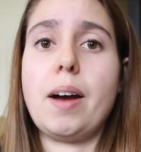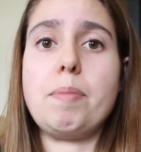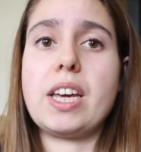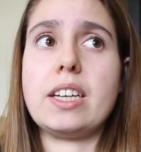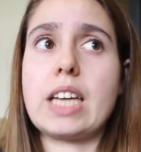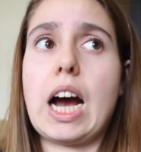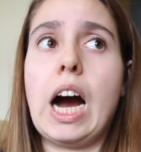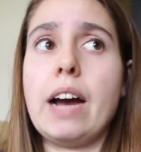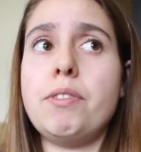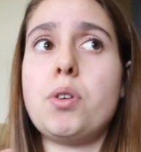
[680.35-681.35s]
because
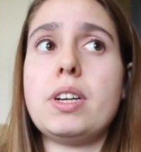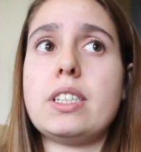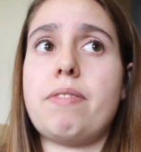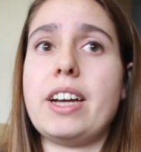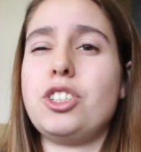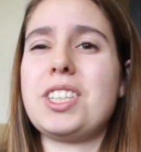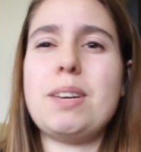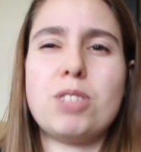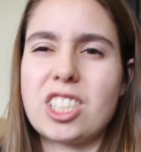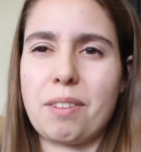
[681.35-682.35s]
I've noticed if I just
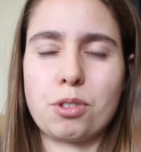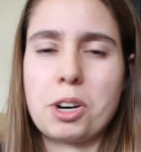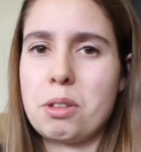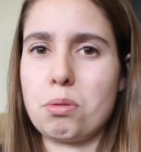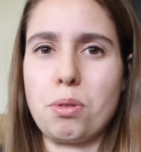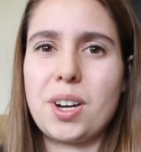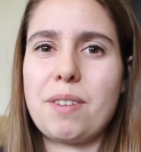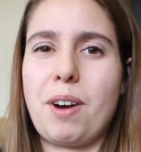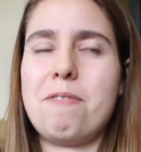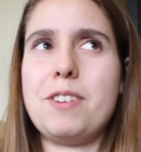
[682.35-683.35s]
keep suffering through it,
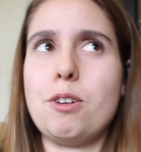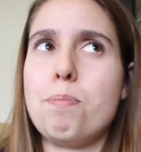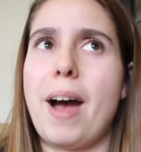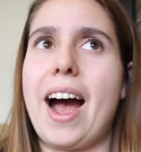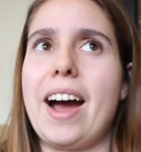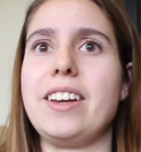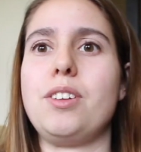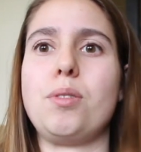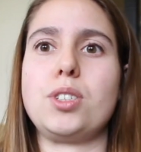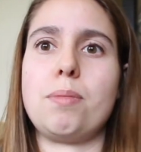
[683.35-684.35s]
if I feel bad,
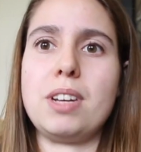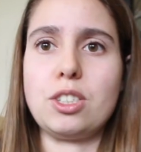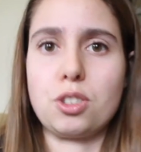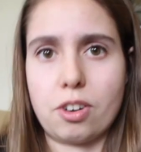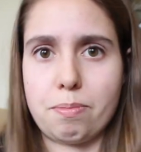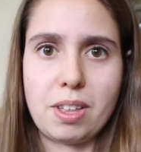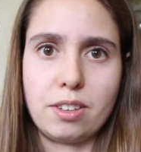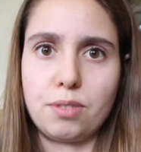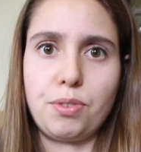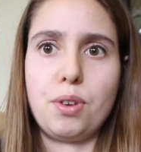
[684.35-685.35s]
you know, somebody served me
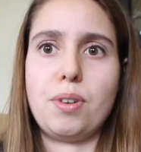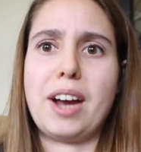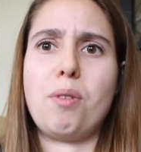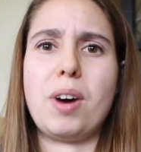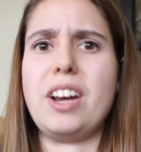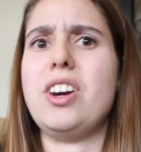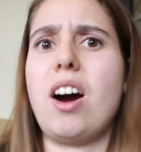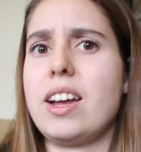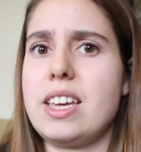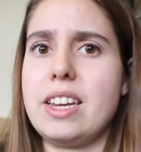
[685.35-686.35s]
this food, I don't want to
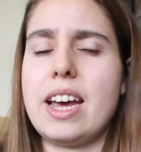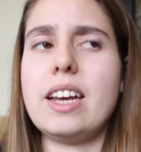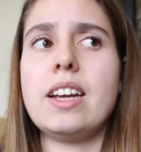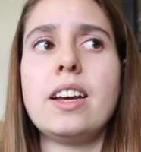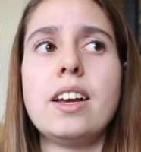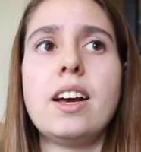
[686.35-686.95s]
not eat it.